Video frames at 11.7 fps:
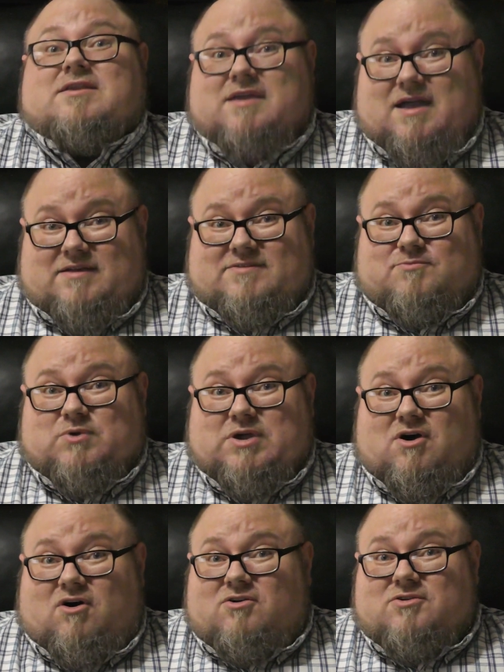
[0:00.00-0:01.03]
And yes, we
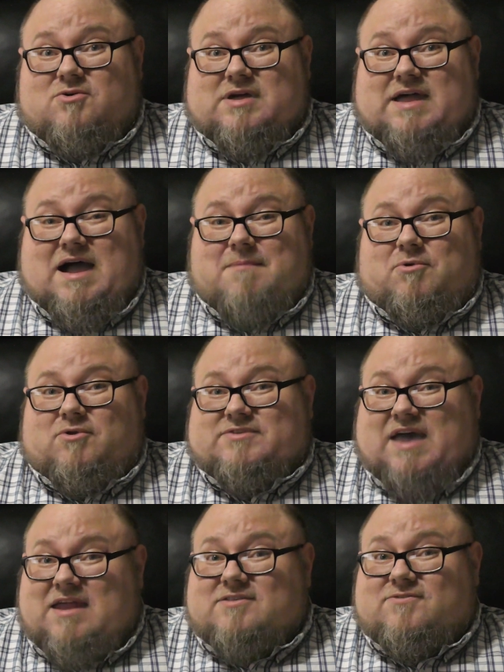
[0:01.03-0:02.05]
all know that Apple has
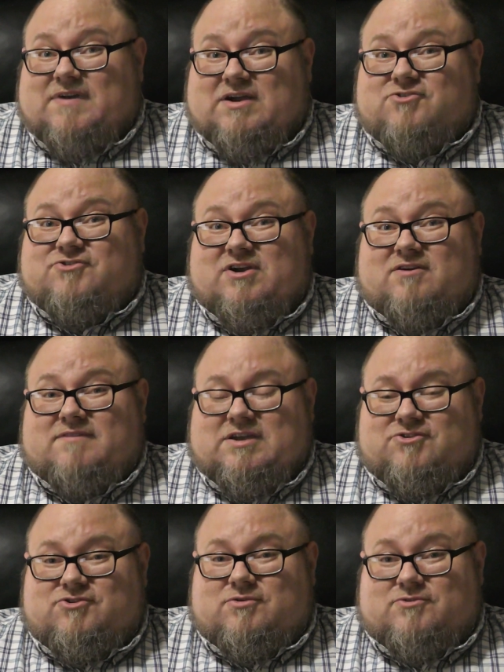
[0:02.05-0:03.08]
had its fair share of
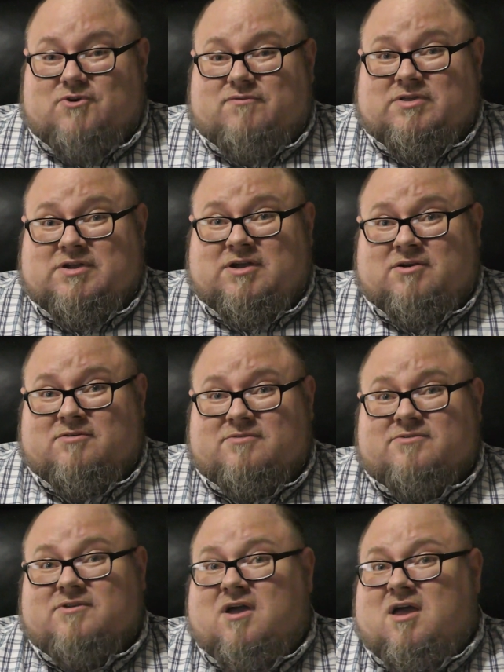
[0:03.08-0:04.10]
issues over the years.